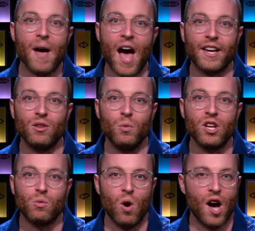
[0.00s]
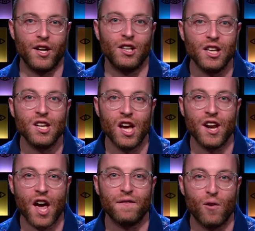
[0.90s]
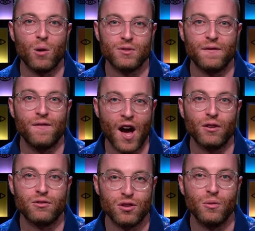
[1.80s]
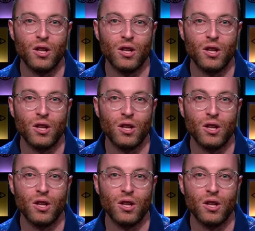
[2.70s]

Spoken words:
back in week one, Helena and I formed a final two